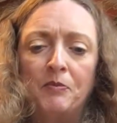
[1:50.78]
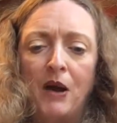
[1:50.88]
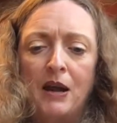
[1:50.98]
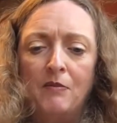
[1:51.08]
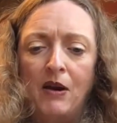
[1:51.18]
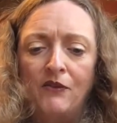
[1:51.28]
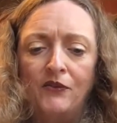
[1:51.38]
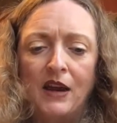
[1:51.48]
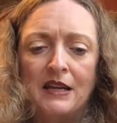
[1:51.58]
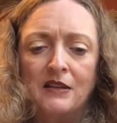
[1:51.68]
by my
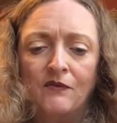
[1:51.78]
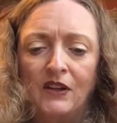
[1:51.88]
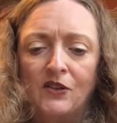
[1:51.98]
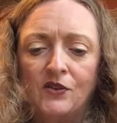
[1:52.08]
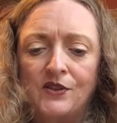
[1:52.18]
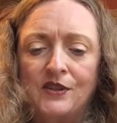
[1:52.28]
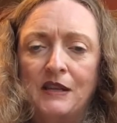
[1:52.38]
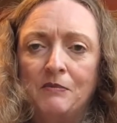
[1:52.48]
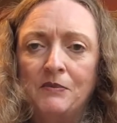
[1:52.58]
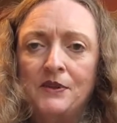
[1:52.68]
friend Victor
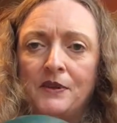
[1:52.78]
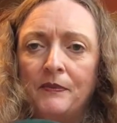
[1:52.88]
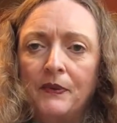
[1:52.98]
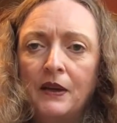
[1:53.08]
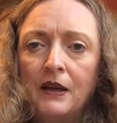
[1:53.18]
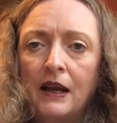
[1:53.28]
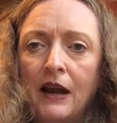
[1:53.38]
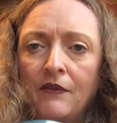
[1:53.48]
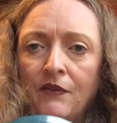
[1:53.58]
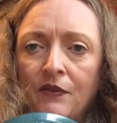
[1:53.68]
Sims.
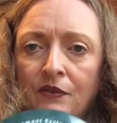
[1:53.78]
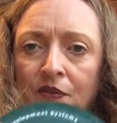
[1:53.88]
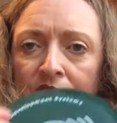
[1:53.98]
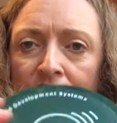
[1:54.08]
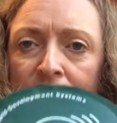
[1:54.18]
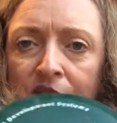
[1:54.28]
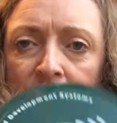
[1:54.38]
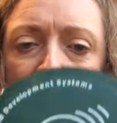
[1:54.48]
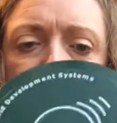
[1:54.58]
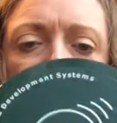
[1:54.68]
And this is
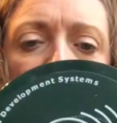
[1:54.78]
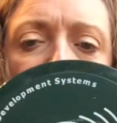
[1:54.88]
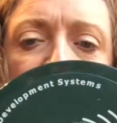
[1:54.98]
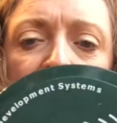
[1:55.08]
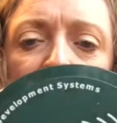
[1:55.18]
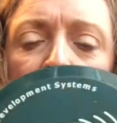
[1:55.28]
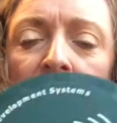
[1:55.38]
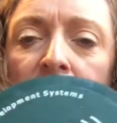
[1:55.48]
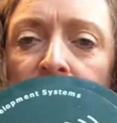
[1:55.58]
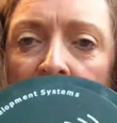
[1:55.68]
a device that's
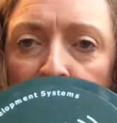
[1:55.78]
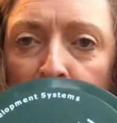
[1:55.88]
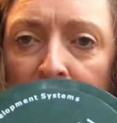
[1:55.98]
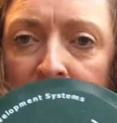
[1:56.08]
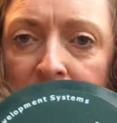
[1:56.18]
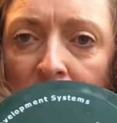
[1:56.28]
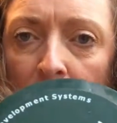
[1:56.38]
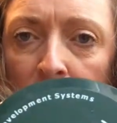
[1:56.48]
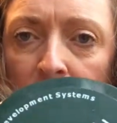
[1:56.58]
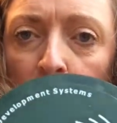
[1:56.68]
manufactured by his
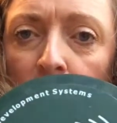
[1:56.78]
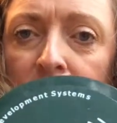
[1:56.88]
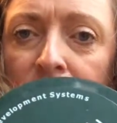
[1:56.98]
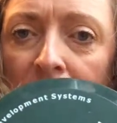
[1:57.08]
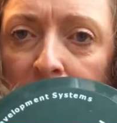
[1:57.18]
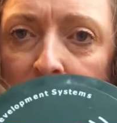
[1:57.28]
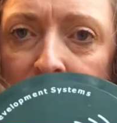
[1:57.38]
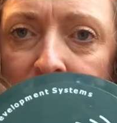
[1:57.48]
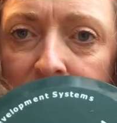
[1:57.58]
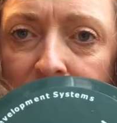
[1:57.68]
company, World Development
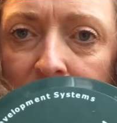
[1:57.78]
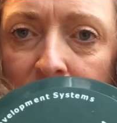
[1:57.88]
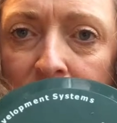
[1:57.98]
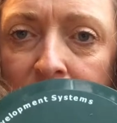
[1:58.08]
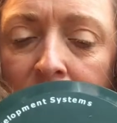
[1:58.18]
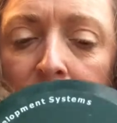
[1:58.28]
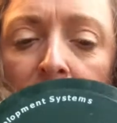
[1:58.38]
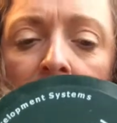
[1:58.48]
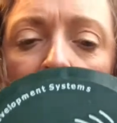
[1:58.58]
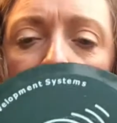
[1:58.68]
Systems.
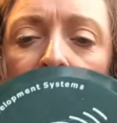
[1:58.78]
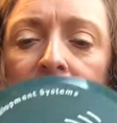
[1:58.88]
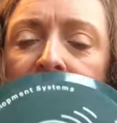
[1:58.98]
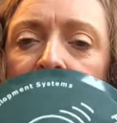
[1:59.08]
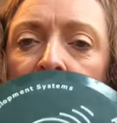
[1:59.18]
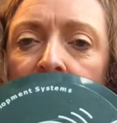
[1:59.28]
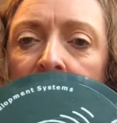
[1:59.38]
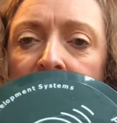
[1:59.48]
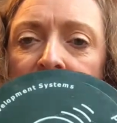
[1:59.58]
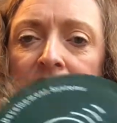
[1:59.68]
And this
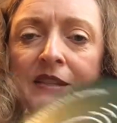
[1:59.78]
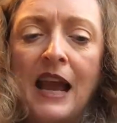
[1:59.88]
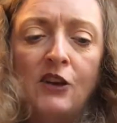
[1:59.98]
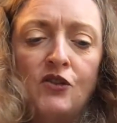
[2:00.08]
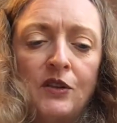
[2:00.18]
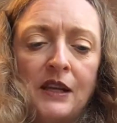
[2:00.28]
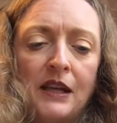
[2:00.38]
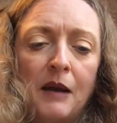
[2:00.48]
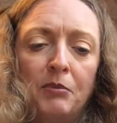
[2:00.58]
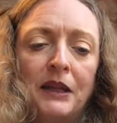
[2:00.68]
device is actually
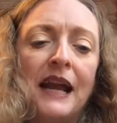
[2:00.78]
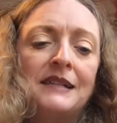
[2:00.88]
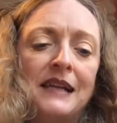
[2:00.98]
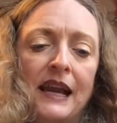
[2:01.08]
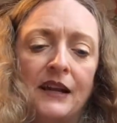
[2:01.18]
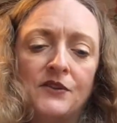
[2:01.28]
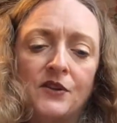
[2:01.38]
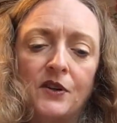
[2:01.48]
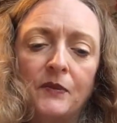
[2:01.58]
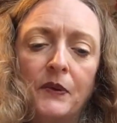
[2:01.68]
a plant
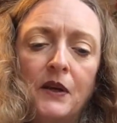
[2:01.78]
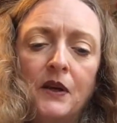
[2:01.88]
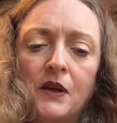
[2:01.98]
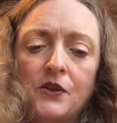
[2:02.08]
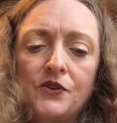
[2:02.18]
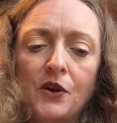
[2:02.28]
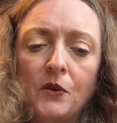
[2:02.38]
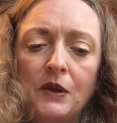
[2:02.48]
enhancer. So